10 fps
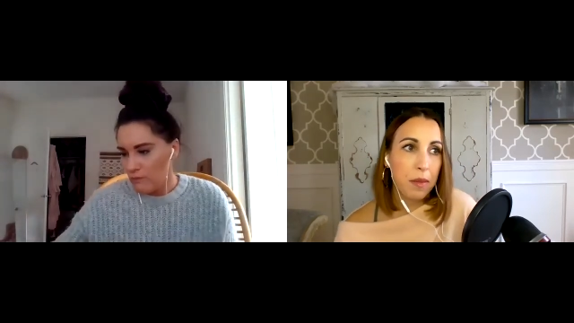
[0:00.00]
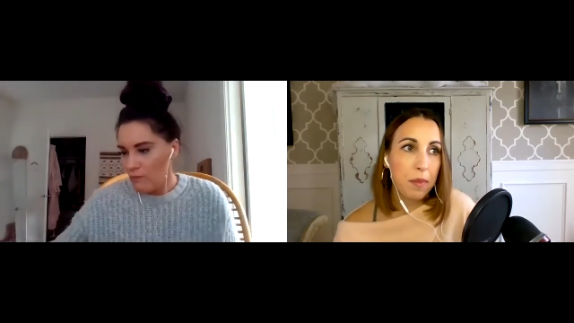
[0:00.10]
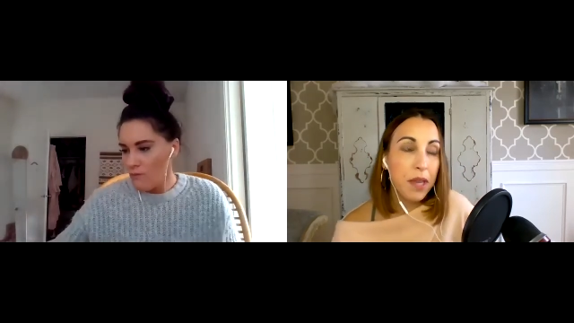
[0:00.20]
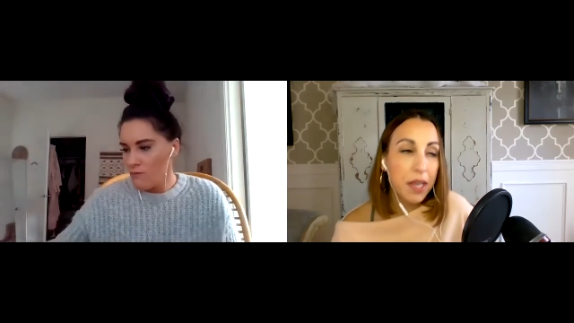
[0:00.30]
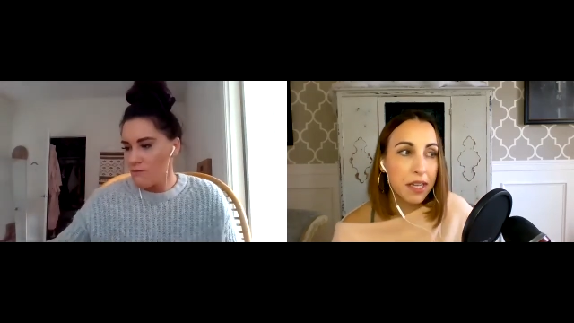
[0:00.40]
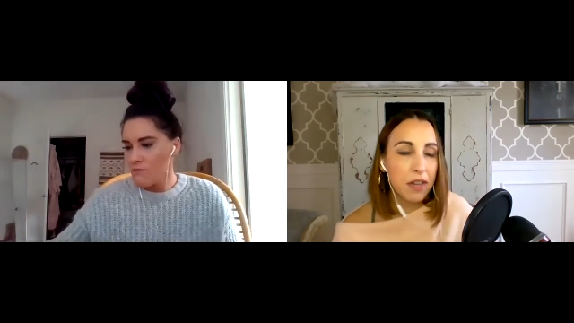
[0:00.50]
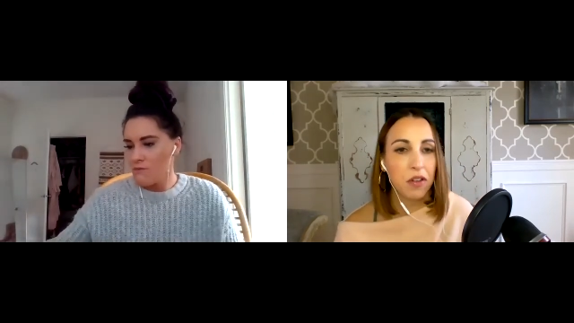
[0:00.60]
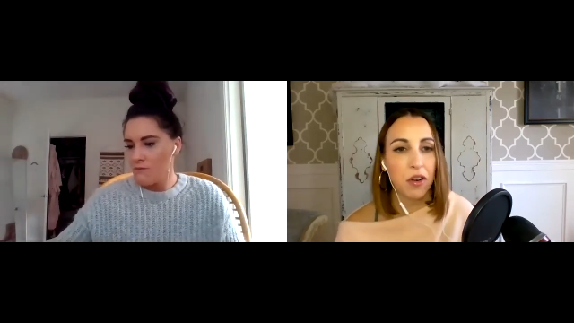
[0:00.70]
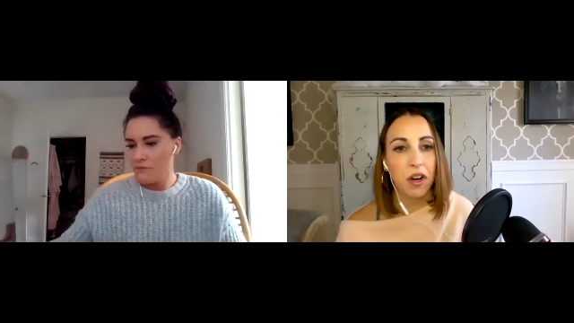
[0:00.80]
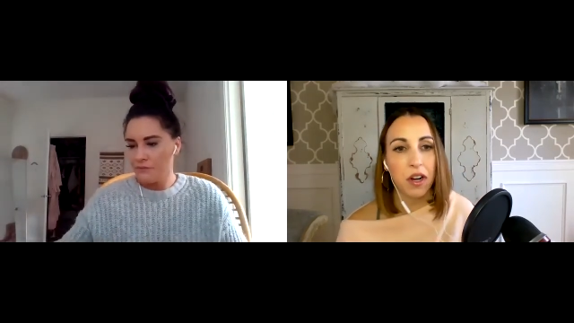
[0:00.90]
Speaker 1: being an
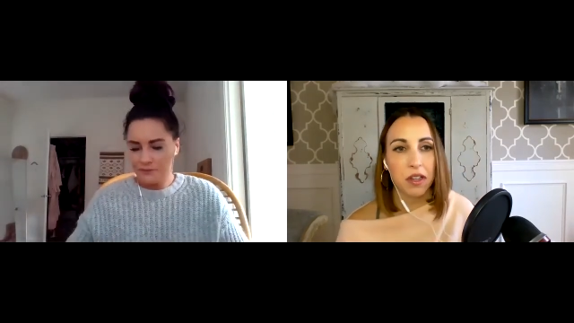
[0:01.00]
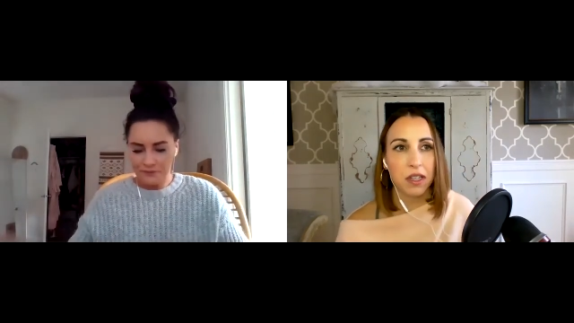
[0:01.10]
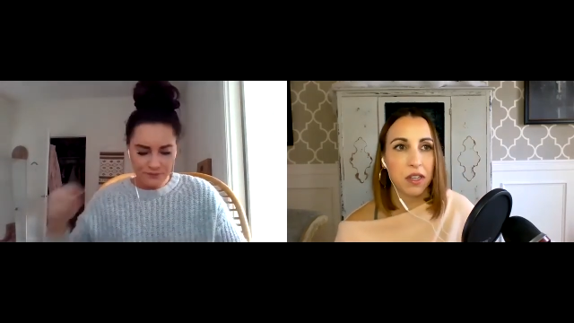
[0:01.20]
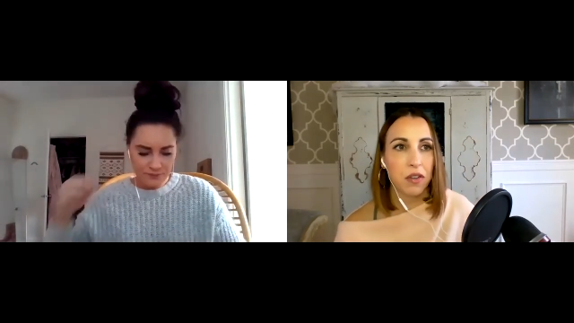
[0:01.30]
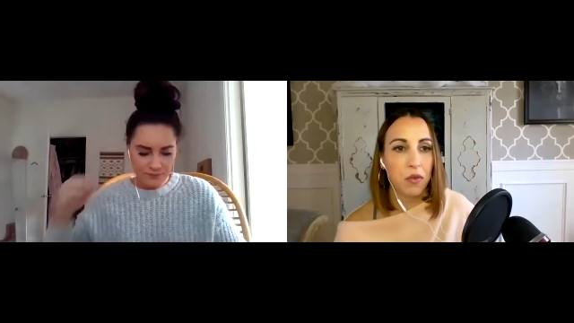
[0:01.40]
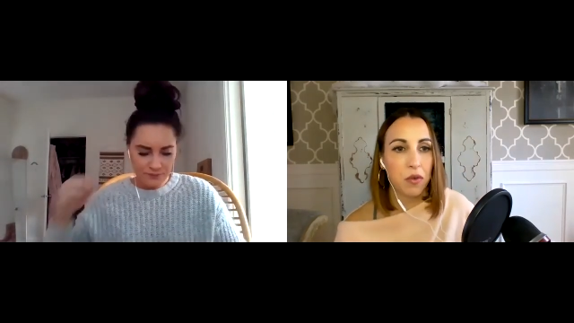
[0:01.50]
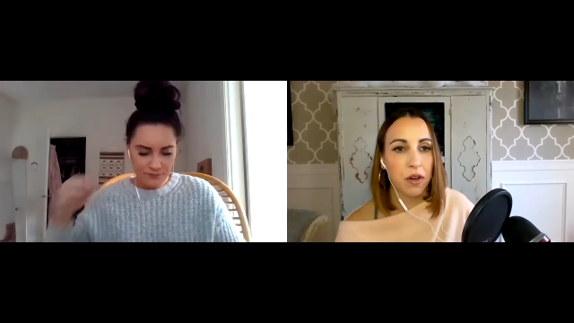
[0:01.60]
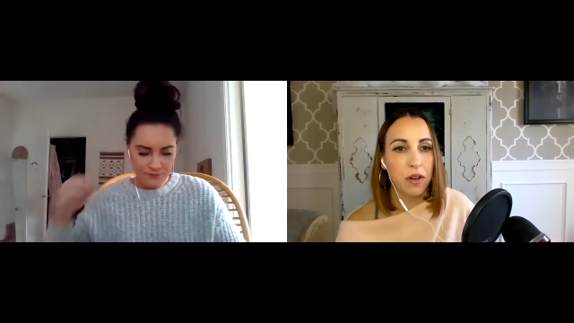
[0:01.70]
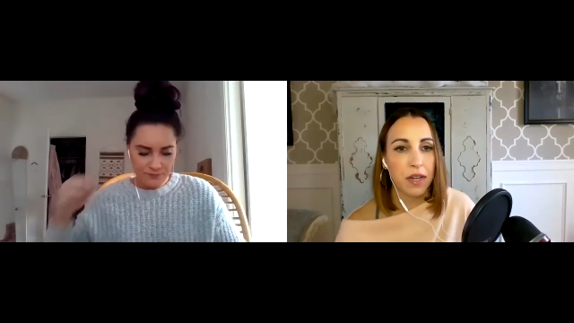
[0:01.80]
alcoholic or